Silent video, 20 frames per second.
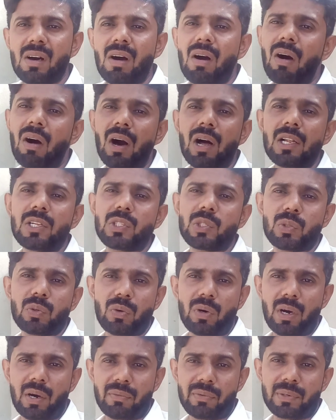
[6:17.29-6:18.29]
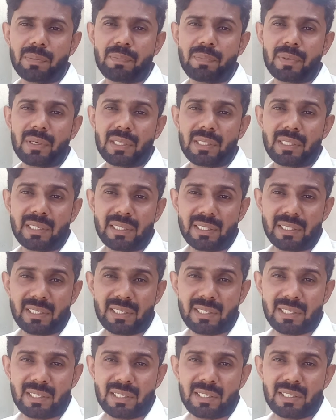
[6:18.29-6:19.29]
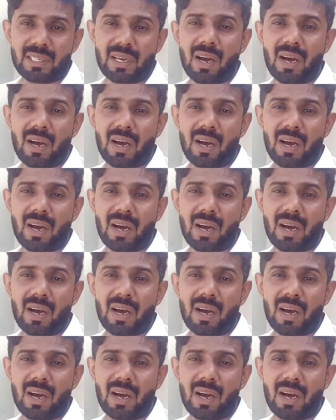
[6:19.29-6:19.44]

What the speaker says: also our brothers,